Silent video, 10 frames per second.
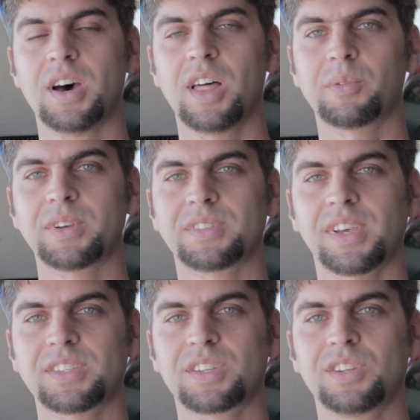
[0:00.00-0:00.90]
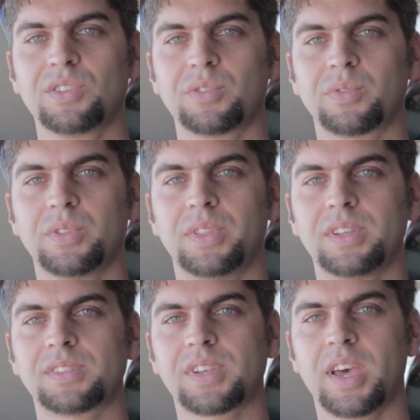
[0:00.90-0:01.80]
Otherwise, that's going to do it for
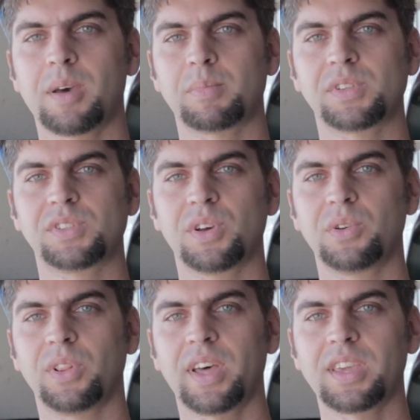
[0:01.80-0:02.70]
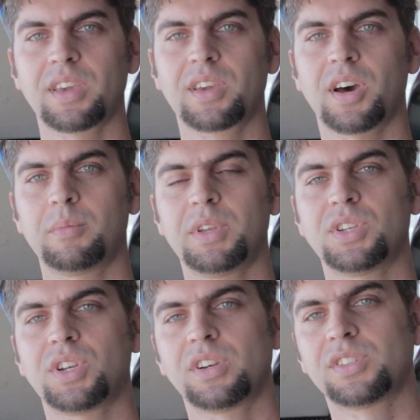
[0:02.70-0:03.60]
this episode. Like, comment,
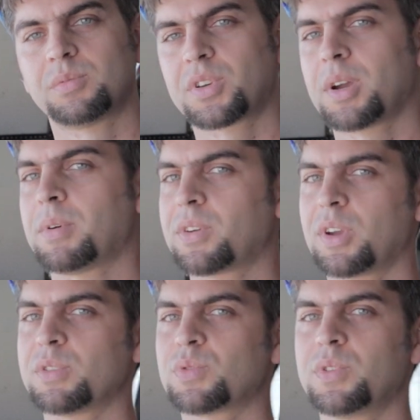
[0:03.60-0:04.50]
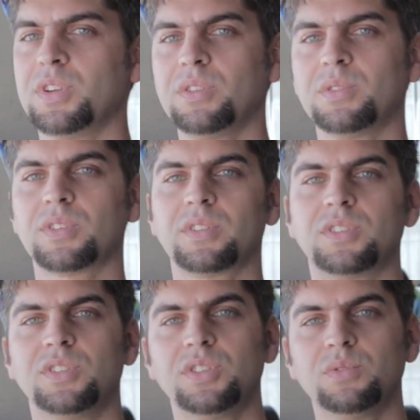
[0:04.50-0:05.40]
share, subscribe. I don't care which one you do, as long
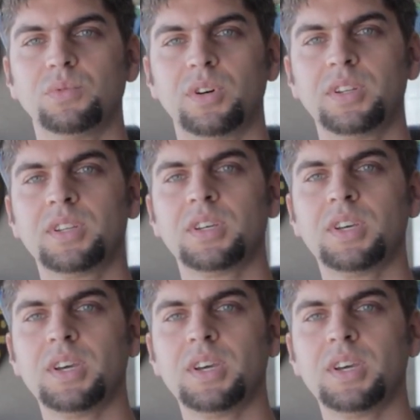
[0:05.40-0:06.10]
as you do one.